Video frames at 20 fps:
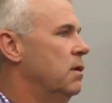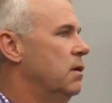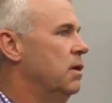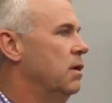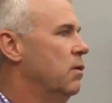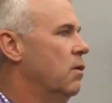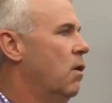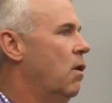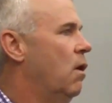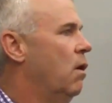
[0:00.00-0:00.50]

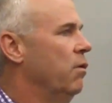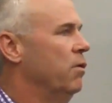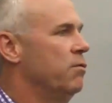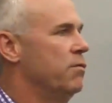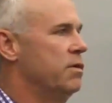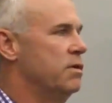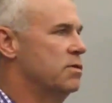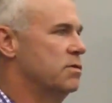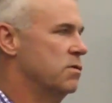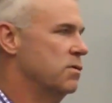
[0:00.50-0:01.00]
You know, all
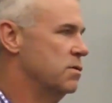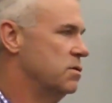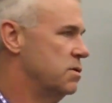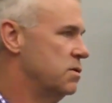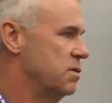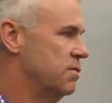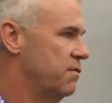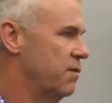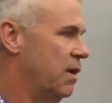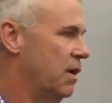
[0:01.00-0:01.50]
the
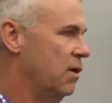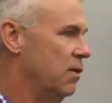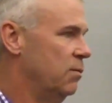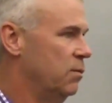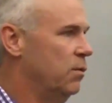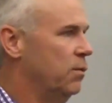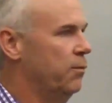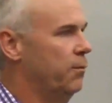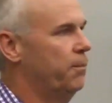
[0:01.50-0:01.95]
resources available.